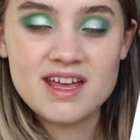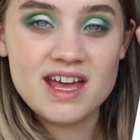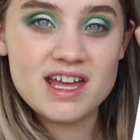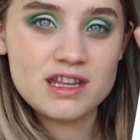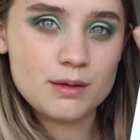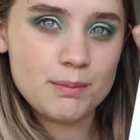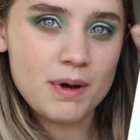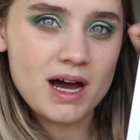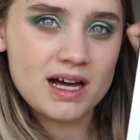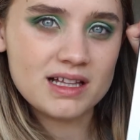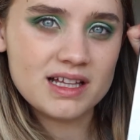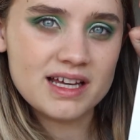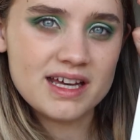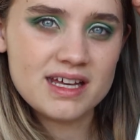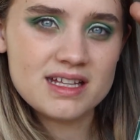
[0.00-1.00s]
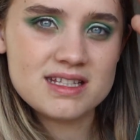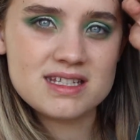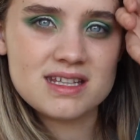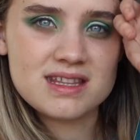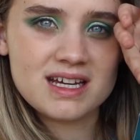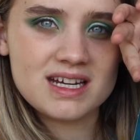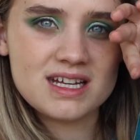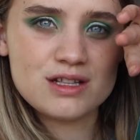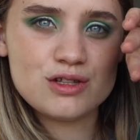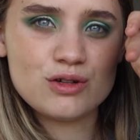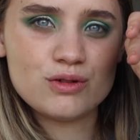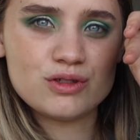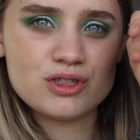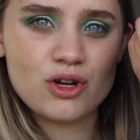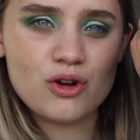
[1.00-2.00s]
in the palette than it
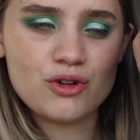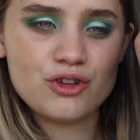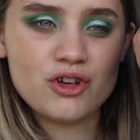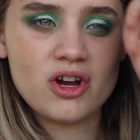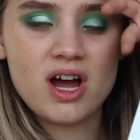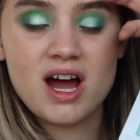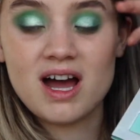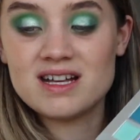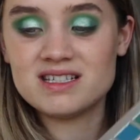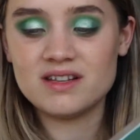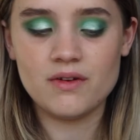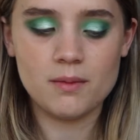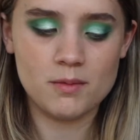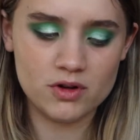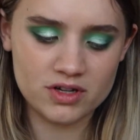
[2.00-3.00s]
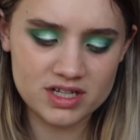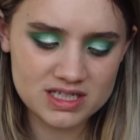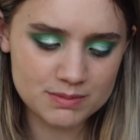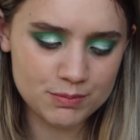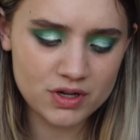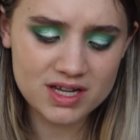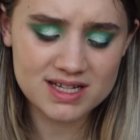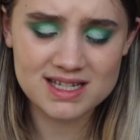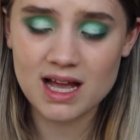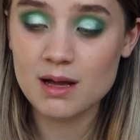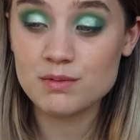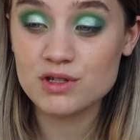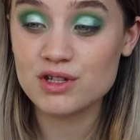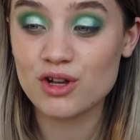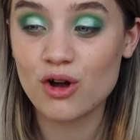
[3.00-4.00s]
does on your eyes, if I'm honest, but it's
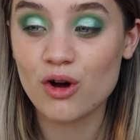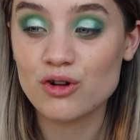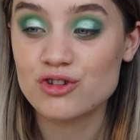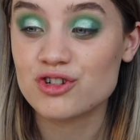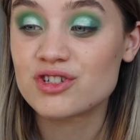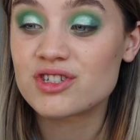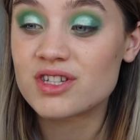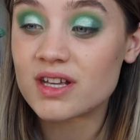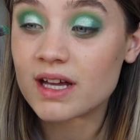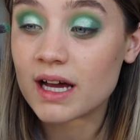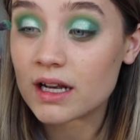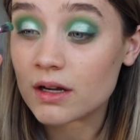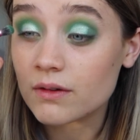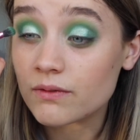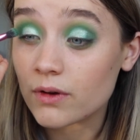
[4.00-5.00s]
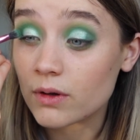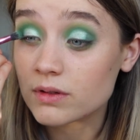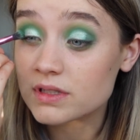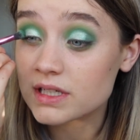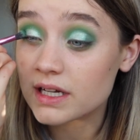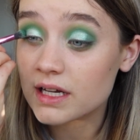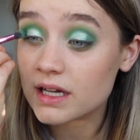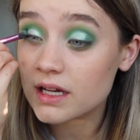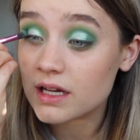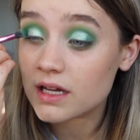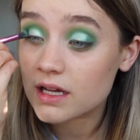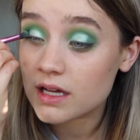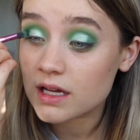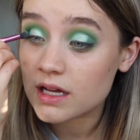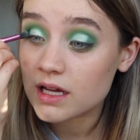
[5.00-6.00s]
absolutely gorgeous, so you cannot fault it.
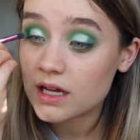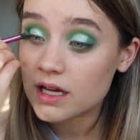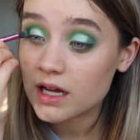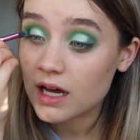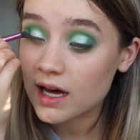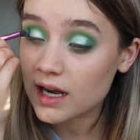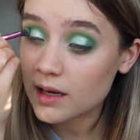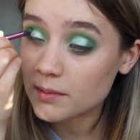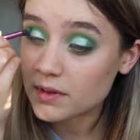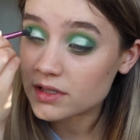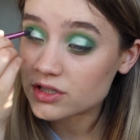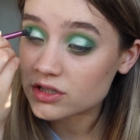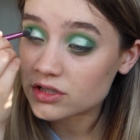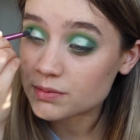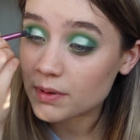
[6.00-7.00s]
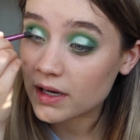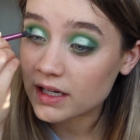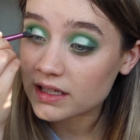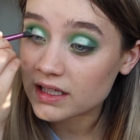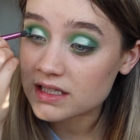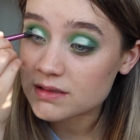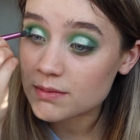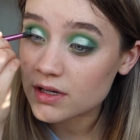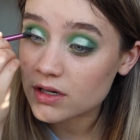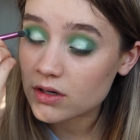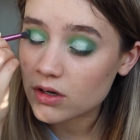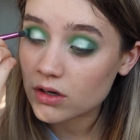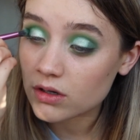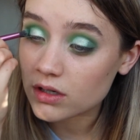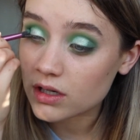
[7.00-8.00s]
And I'm literally just packing that into my
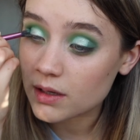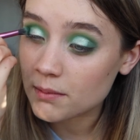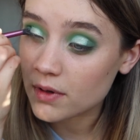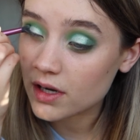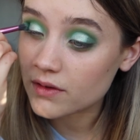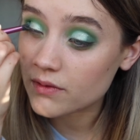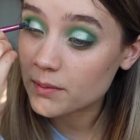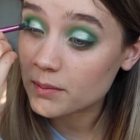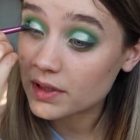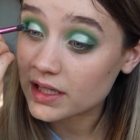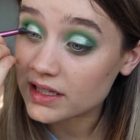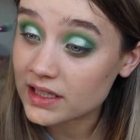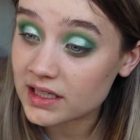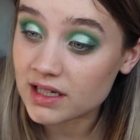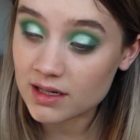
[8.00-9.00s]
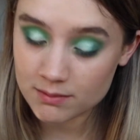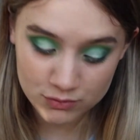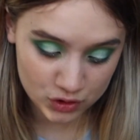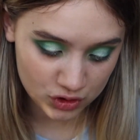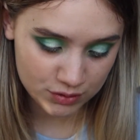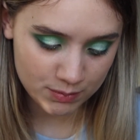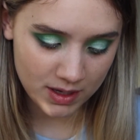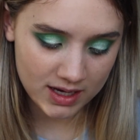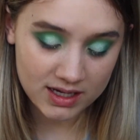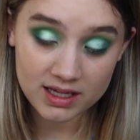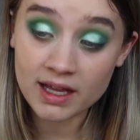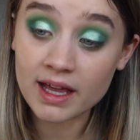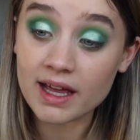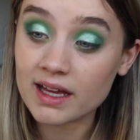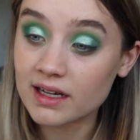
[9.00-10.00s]
corner. I'm not even blending it, I'm just packing
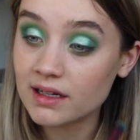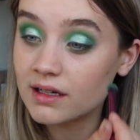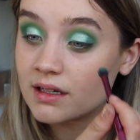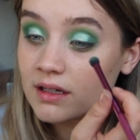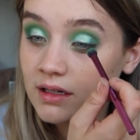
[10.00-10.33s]
it in.